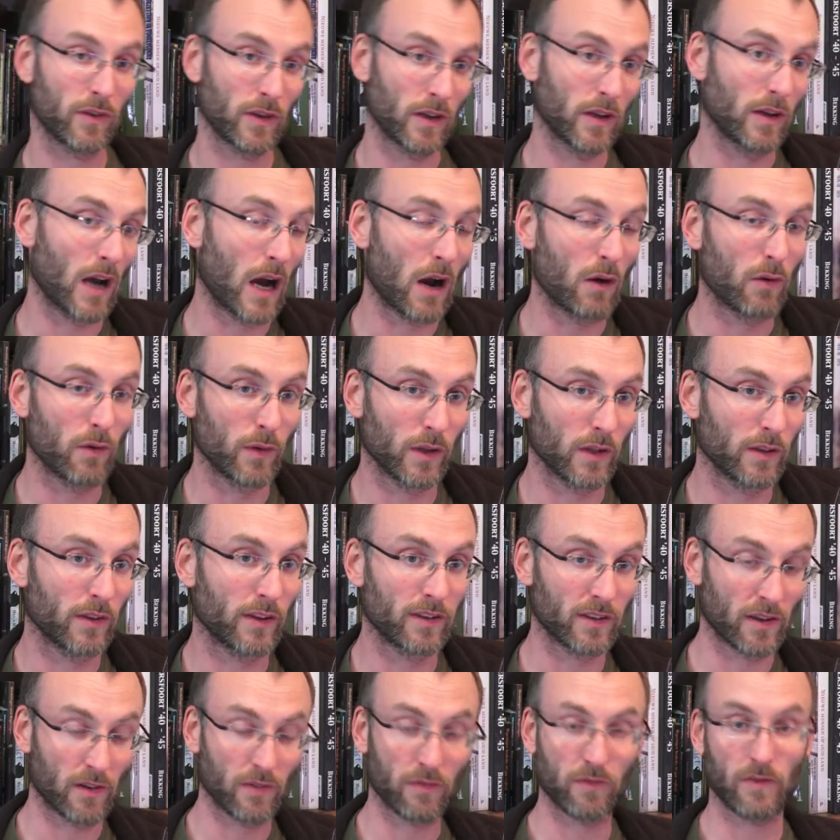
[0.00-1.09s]
how will
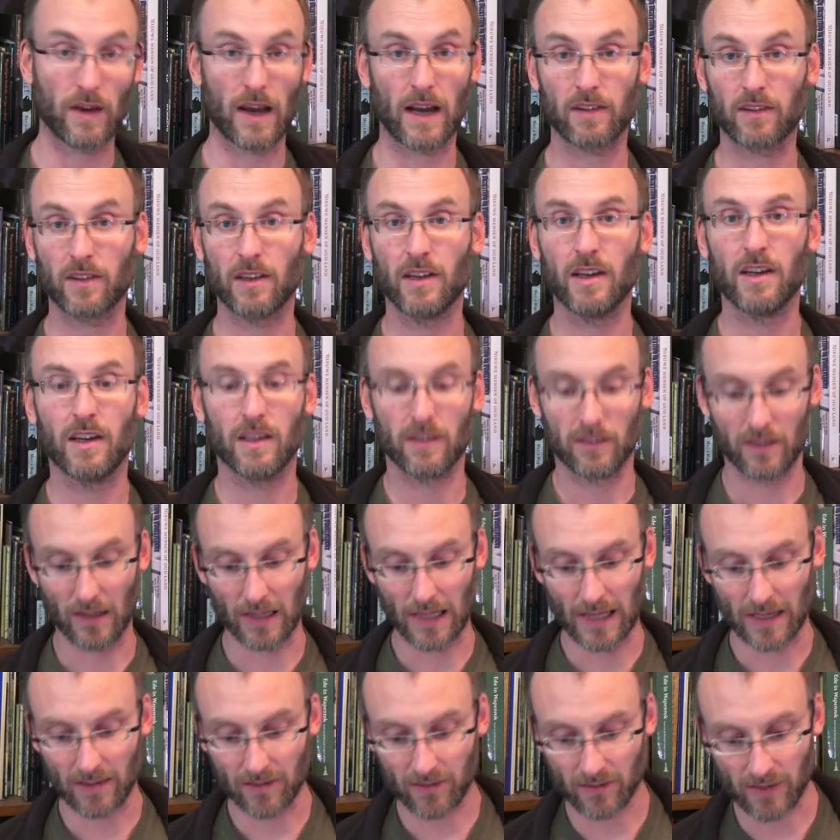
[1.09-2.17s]
that affect the
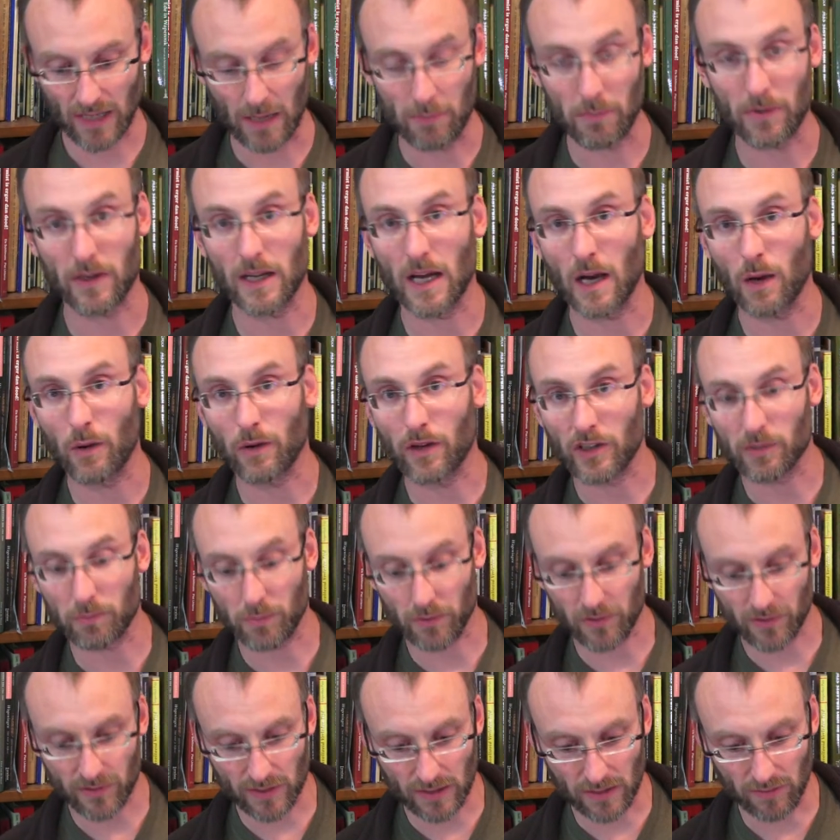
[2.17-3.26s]
landscape and how it is
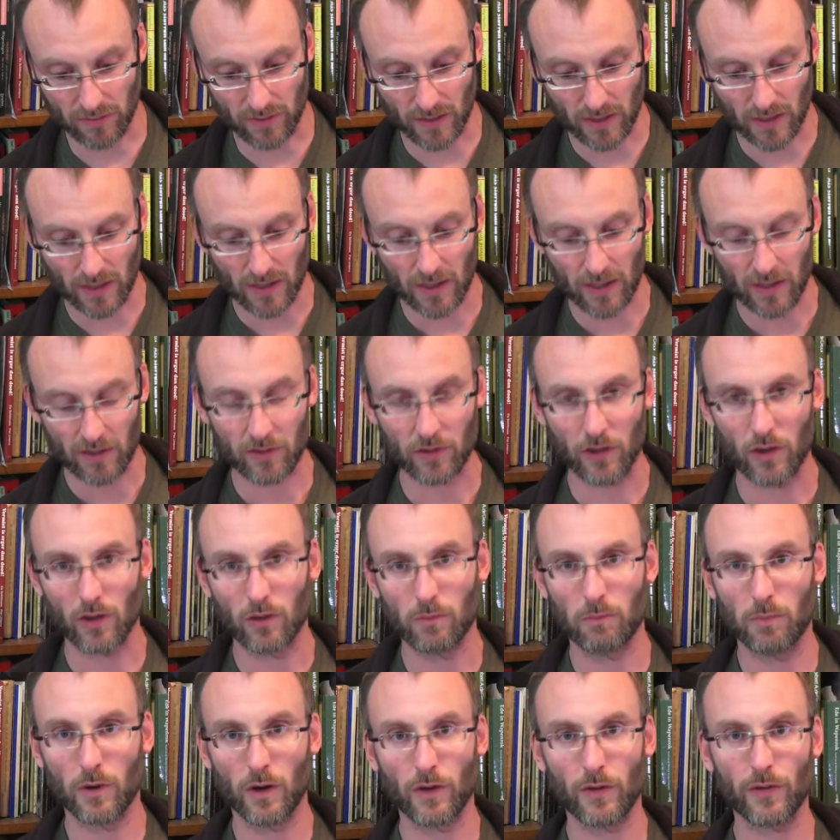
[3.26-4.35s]
perceived? So
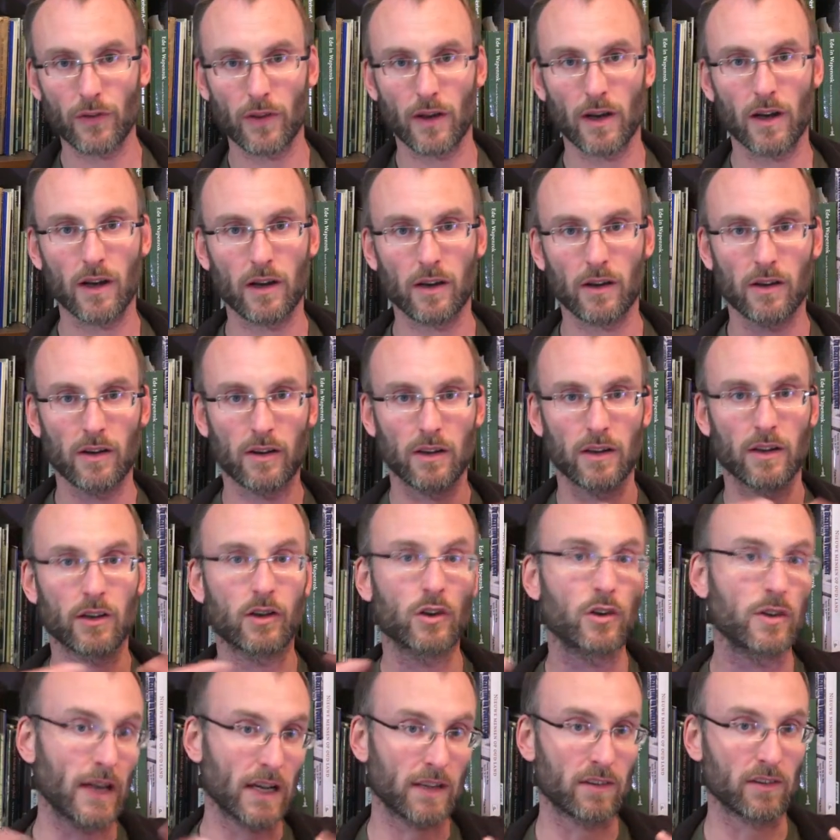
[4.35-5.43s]
both are
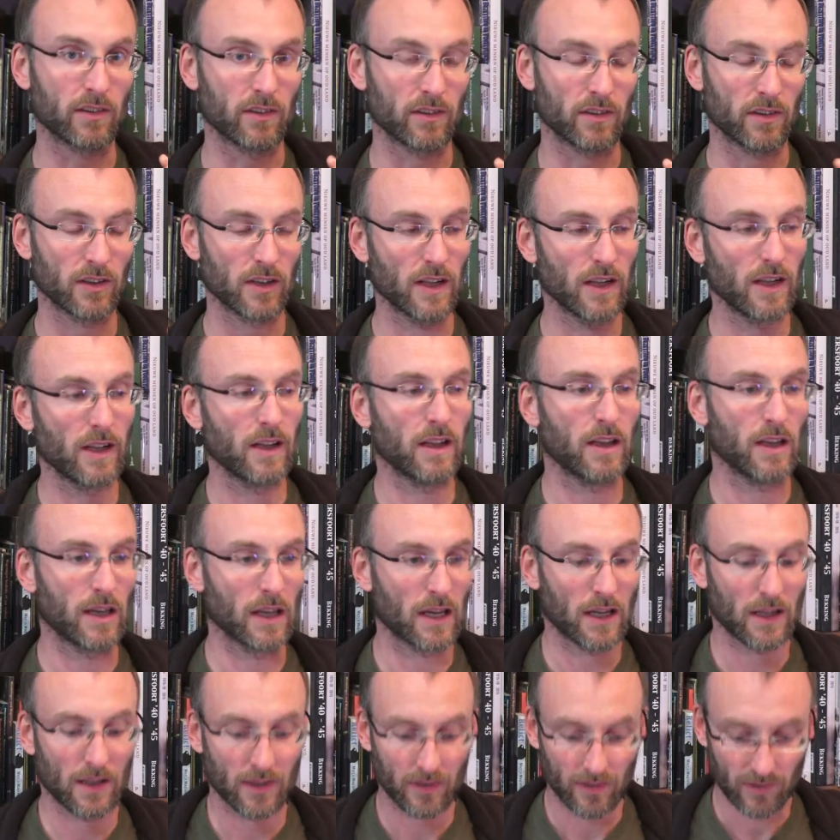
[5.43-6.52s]
connected.
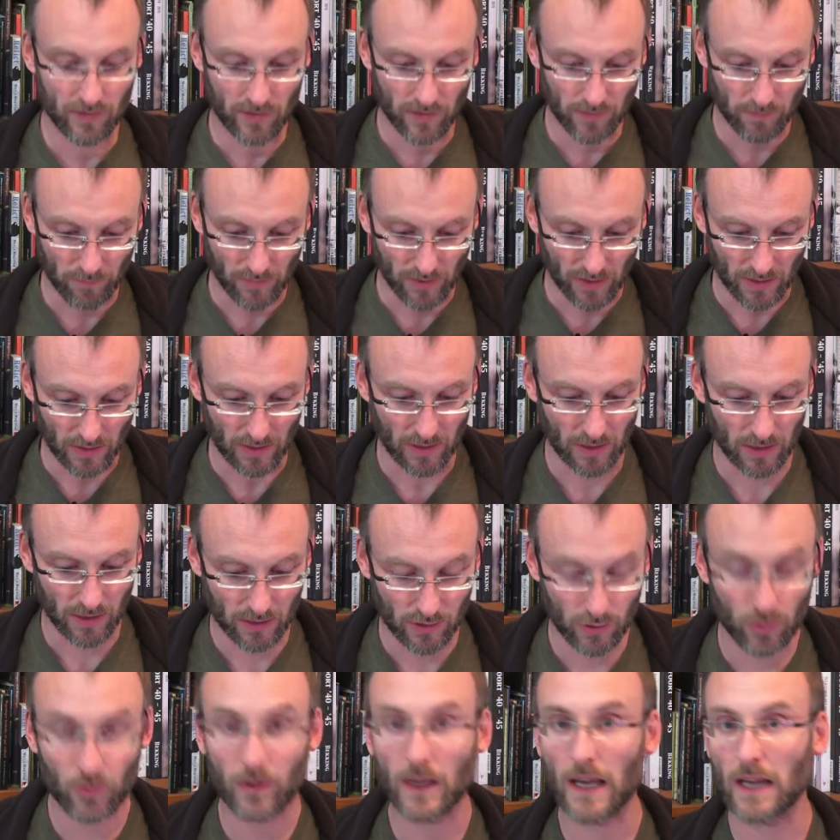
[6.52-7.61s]
And
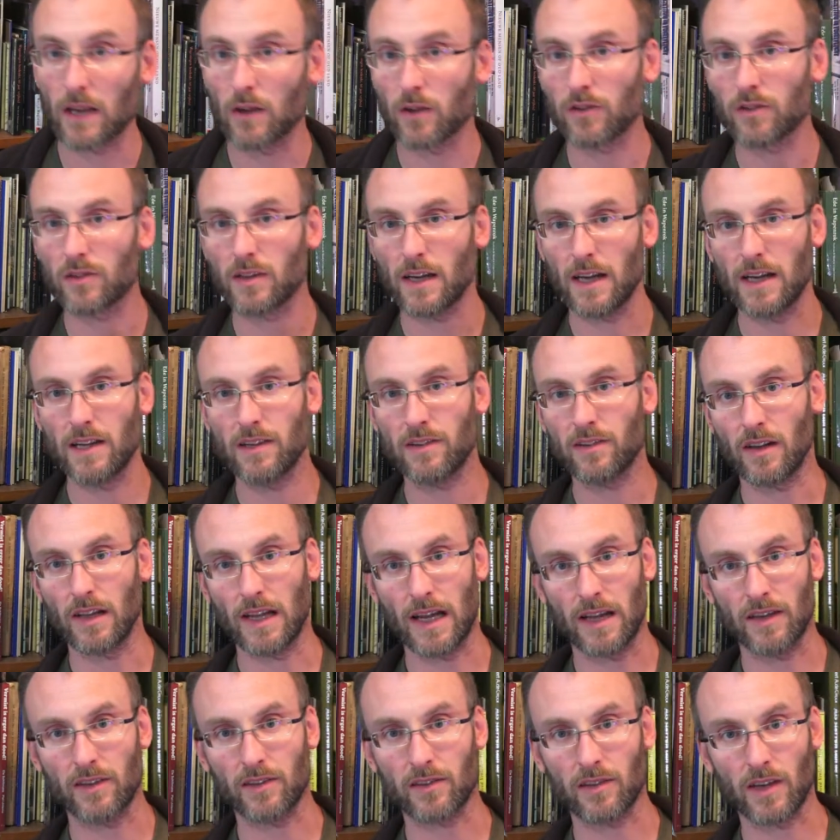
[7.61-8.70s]
you cannot change a
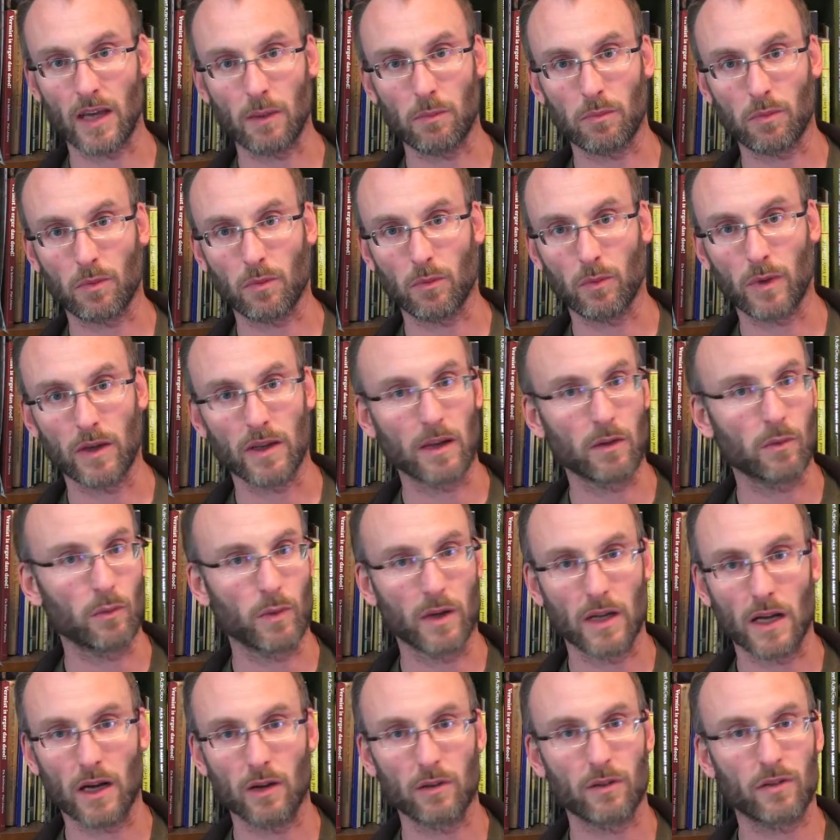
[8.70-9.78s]
landscape
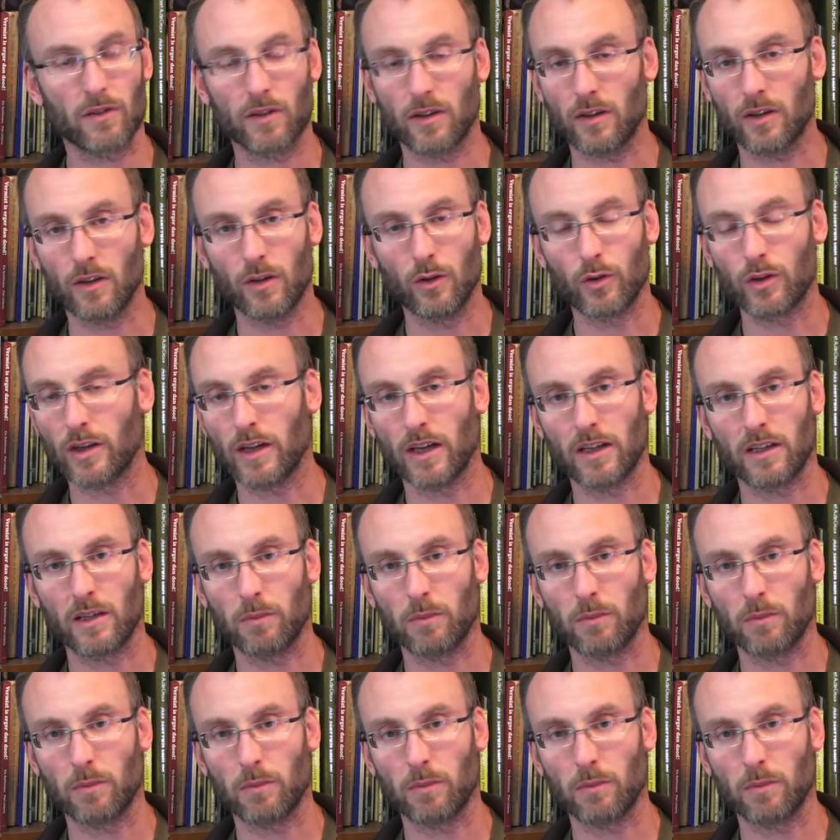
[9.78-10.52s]
without looking at the